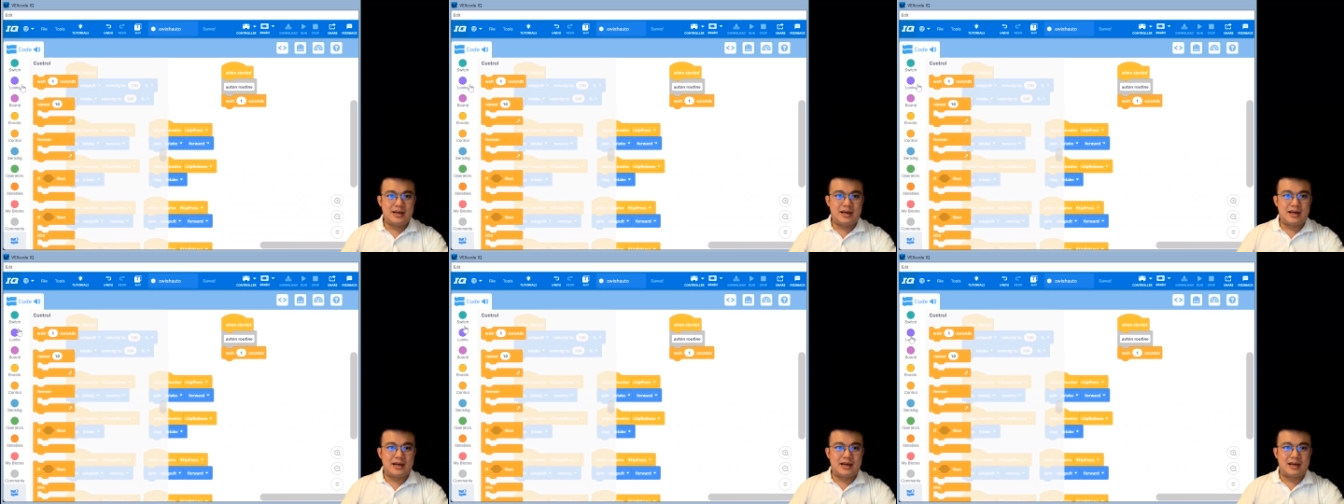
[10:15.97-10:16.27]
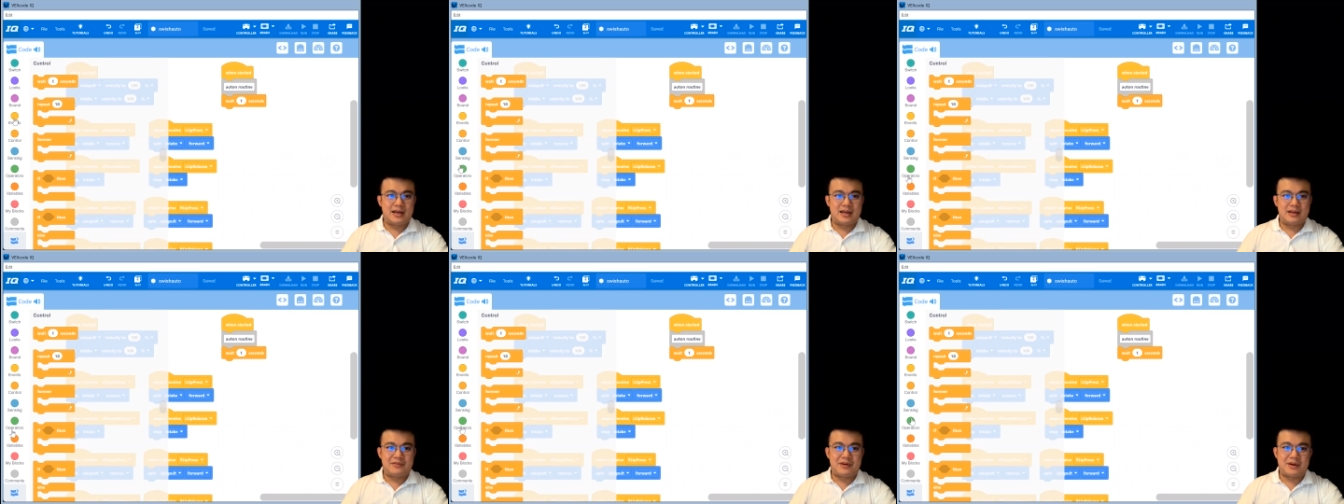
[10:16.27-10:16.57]

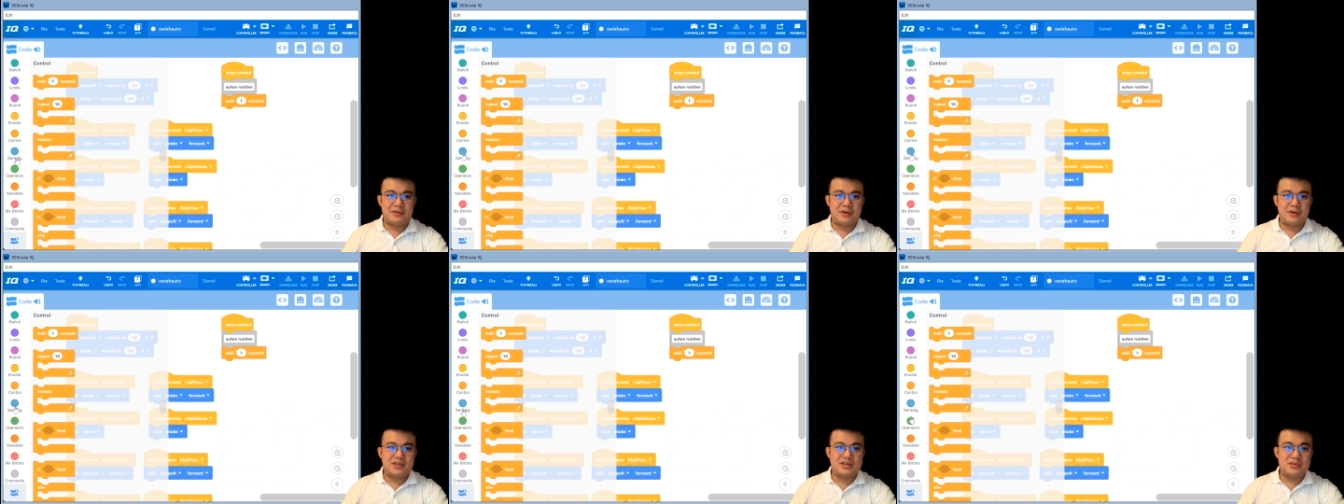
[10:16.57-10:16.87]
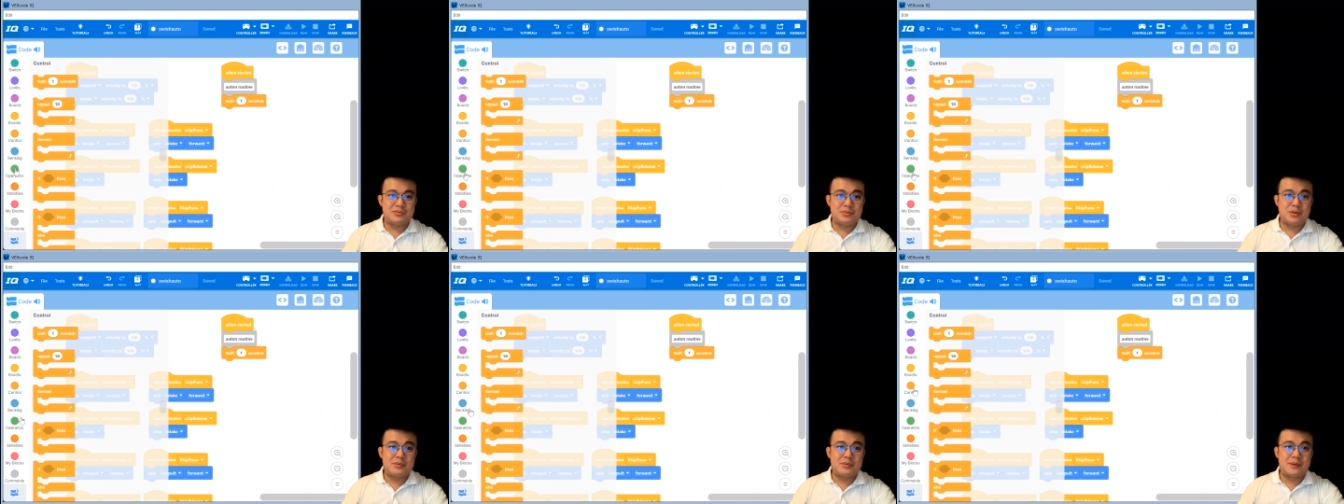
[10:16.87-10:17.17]
Uh, if I
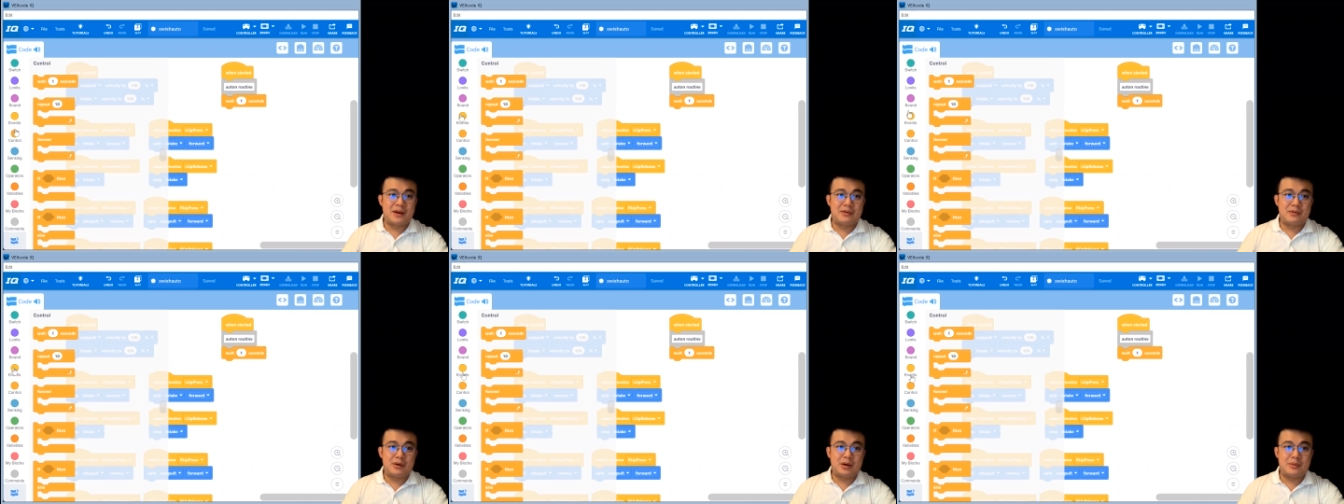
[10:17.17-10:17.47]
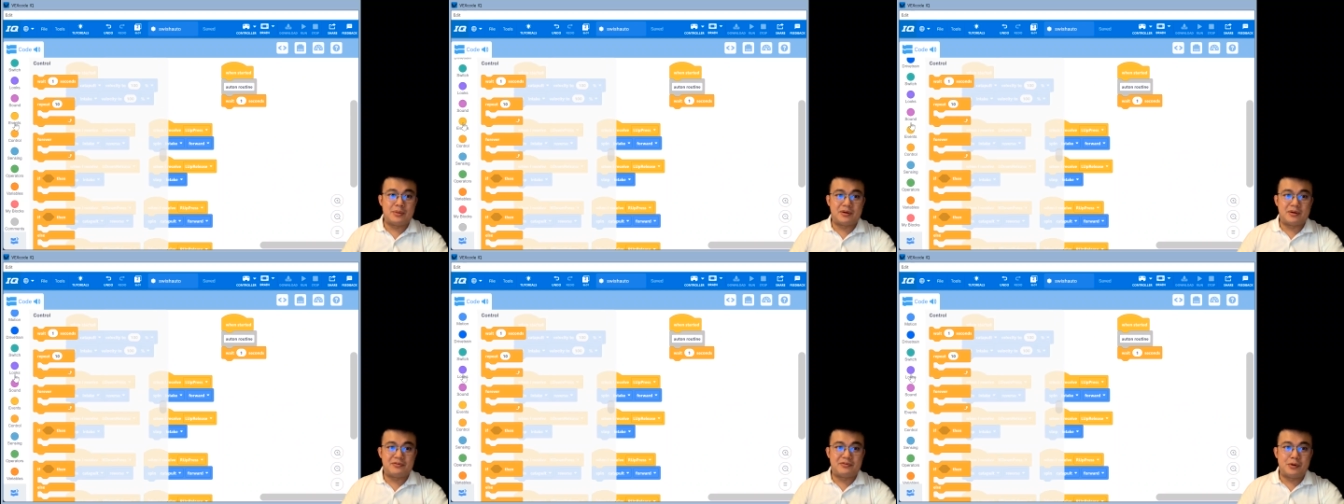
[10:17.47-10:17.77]
wanted to move my
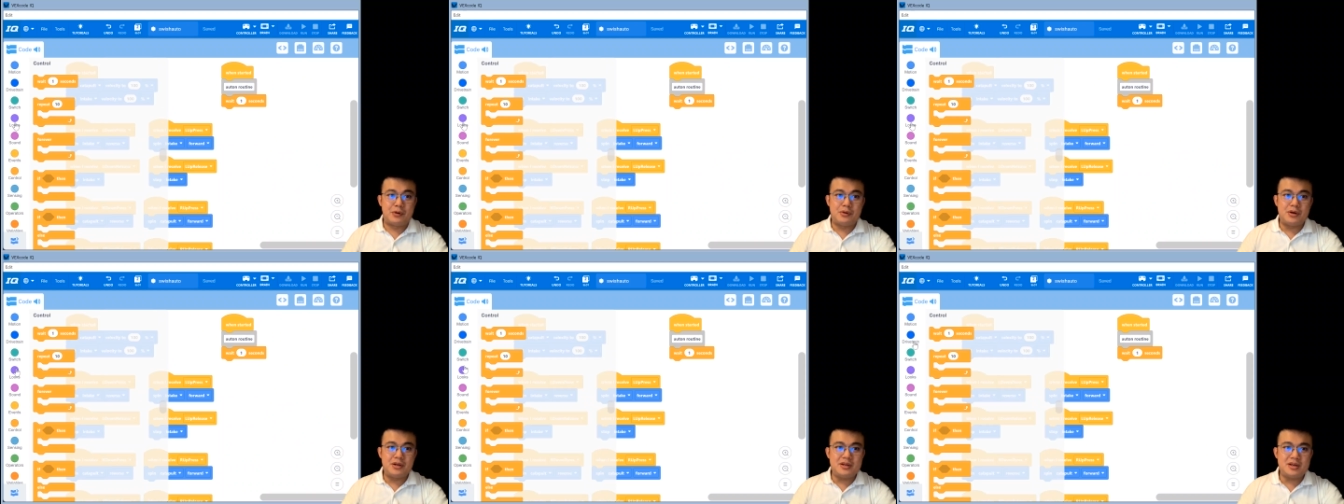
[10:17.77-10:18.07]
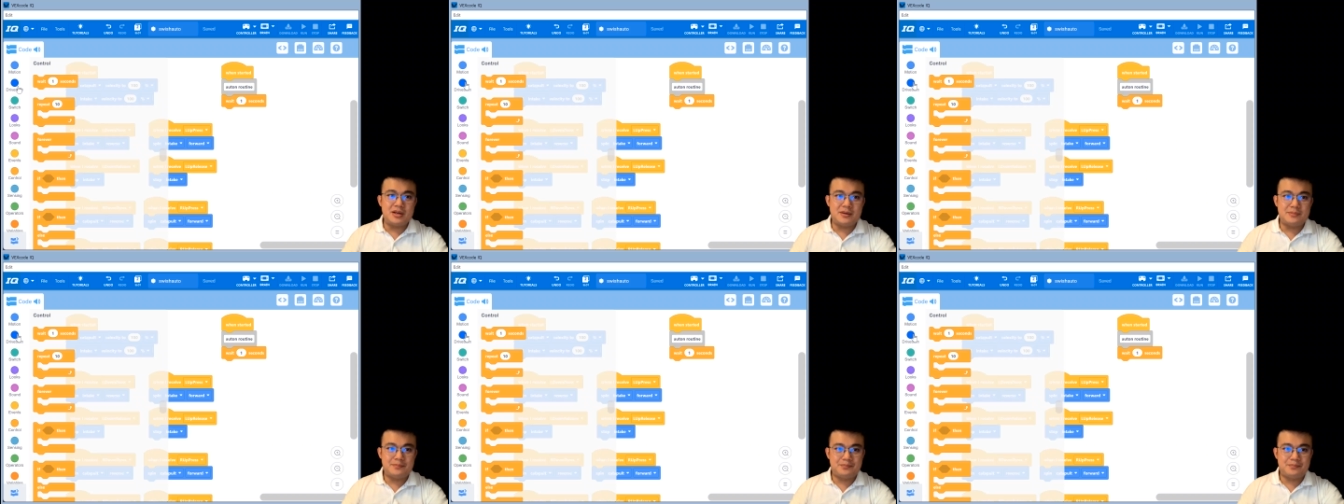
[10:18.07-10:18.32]
robot forward,